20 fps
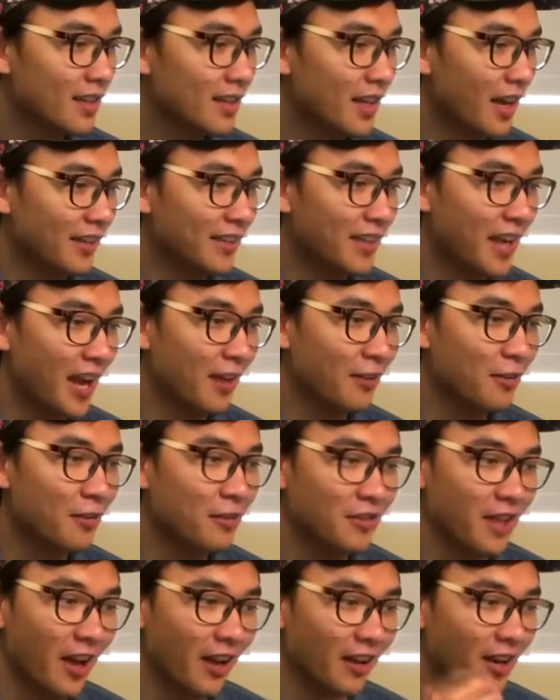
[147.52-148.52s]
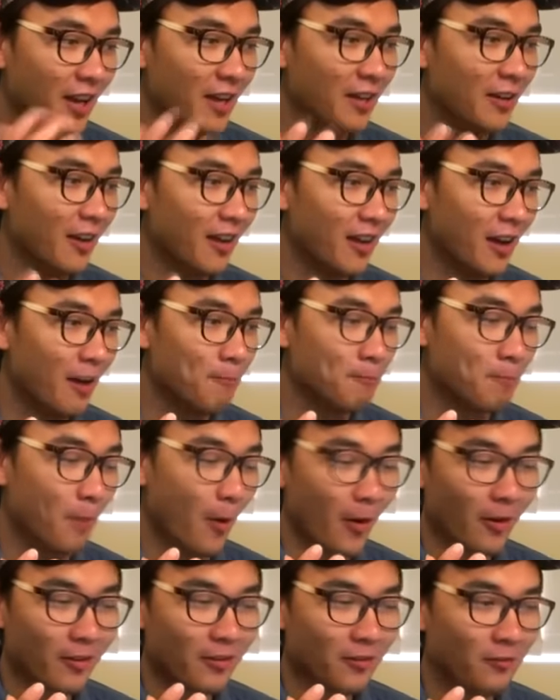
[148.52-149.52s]
Like, Ken stuck in a
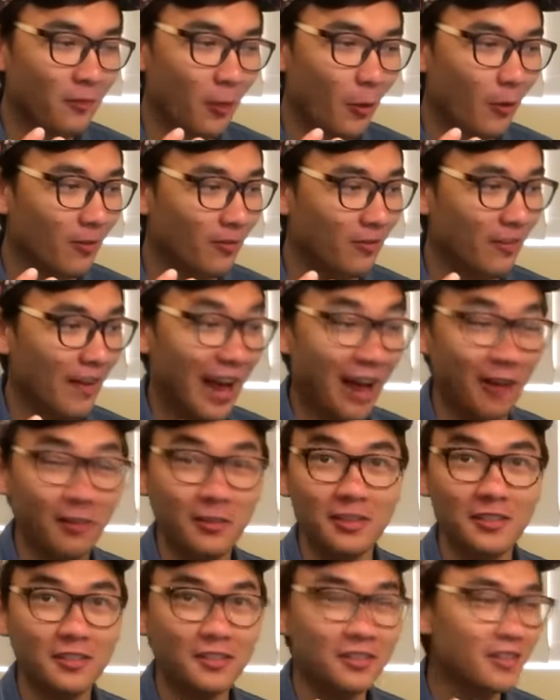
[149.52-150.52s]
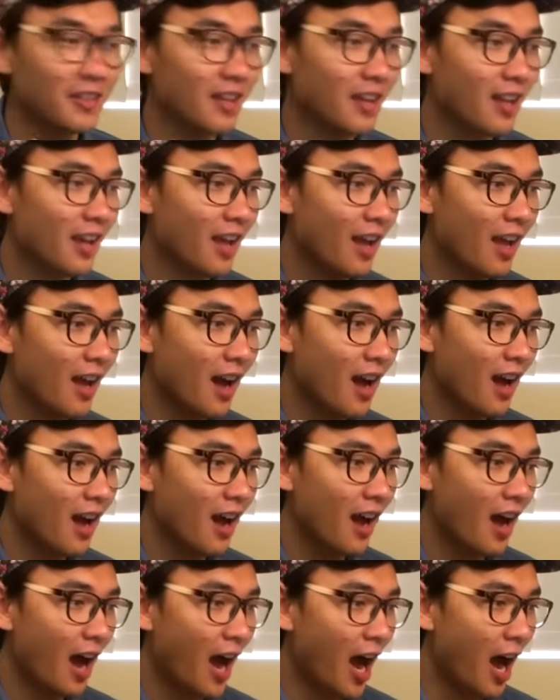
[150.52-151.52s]
box full of flowers?
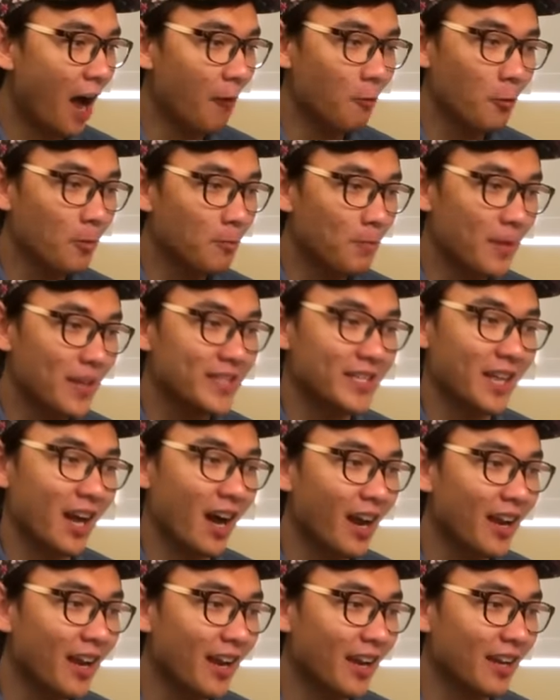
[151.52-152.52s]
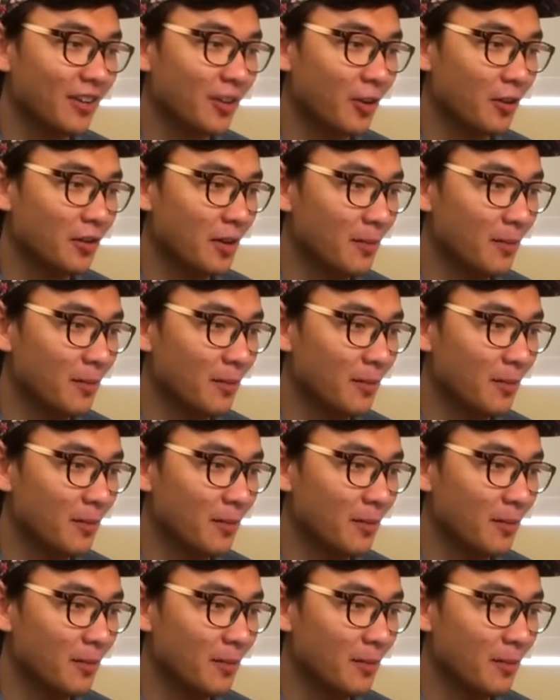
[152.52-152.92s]
I would be dying because